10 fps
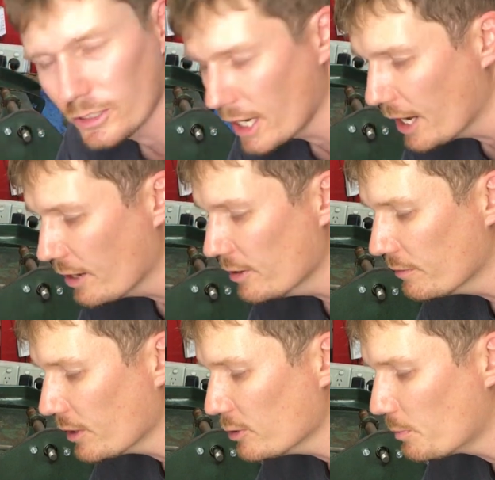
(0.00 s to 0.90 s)
So
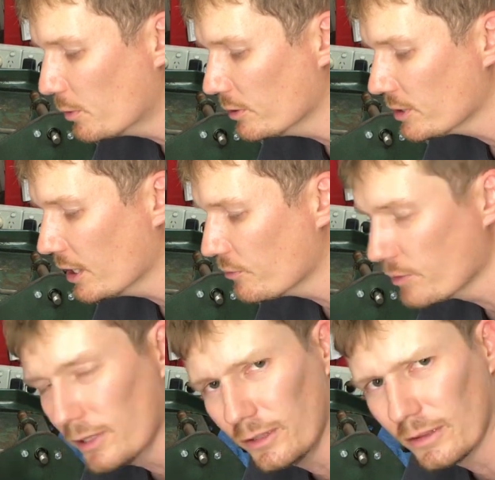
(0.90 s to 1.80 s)
if those points are
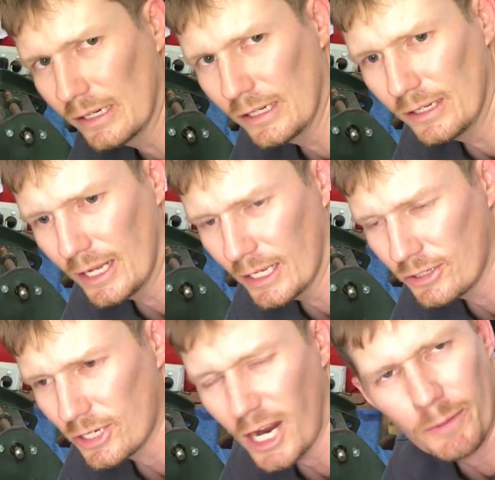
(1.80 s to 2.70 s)
really thin
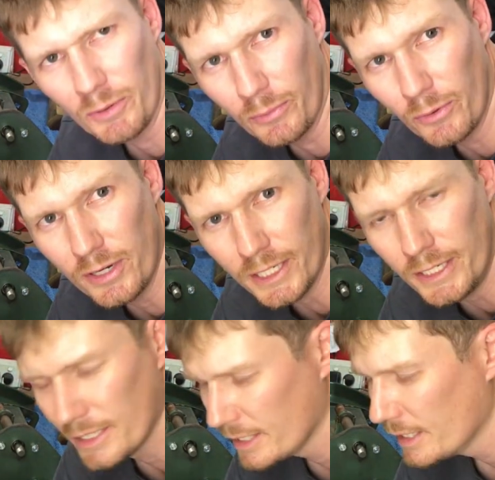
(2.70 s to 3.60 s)
and sharp and
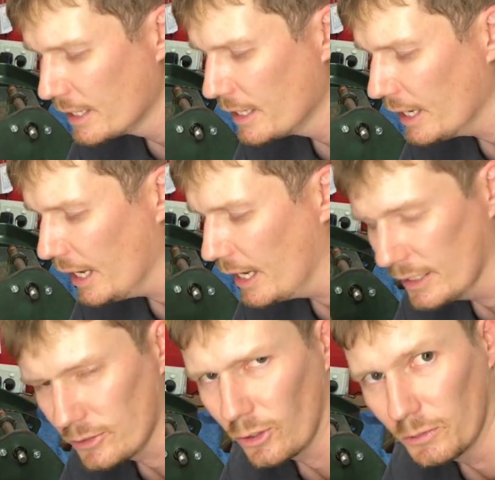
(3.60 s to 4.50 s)
pointy,
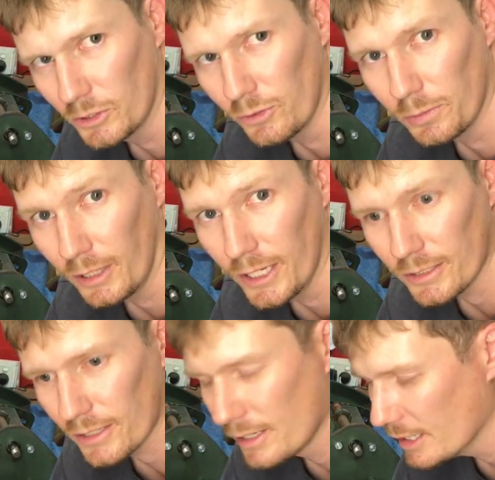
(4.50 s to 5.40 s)
it's time to
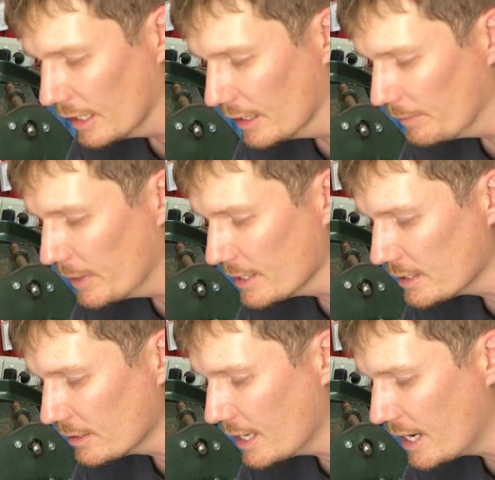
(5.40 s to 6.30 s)
replace.
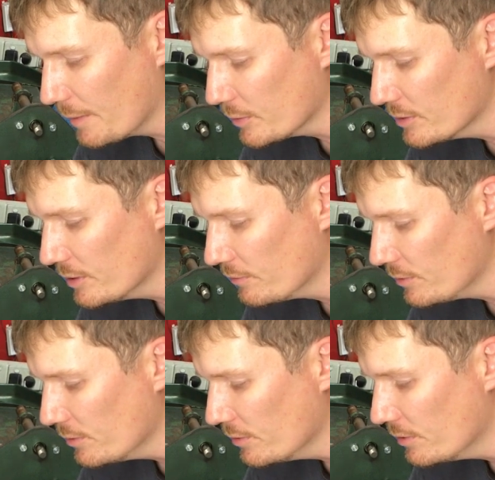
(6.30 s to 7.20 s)
Basically that happens
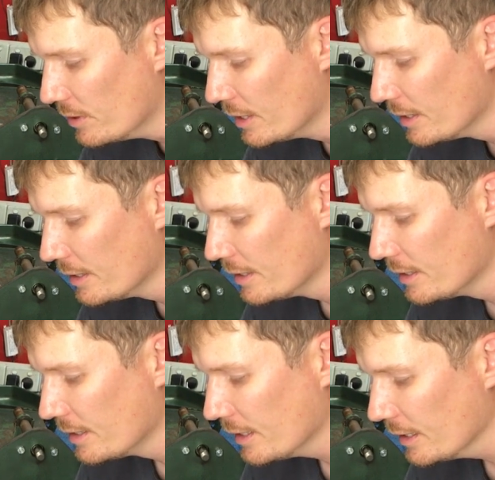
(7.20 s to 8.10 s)
if you
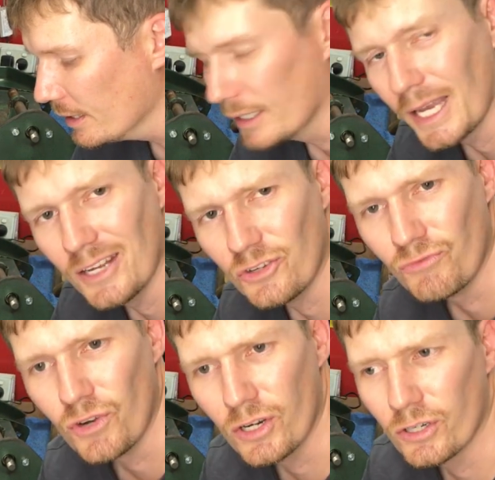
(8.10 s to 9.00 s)
engage
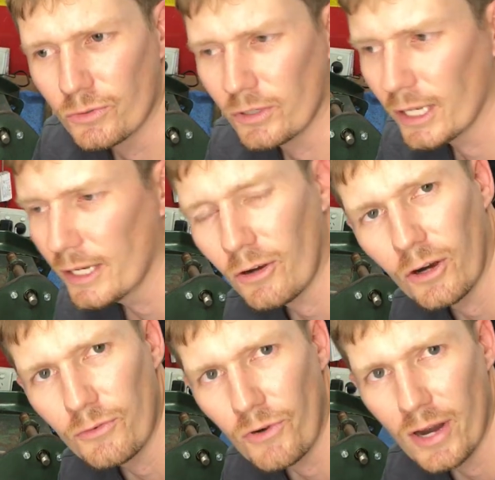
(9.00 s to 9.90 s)
your reel at
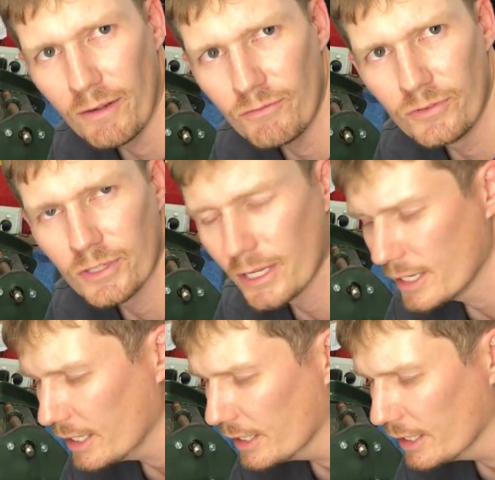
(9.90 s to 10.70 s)
high revs.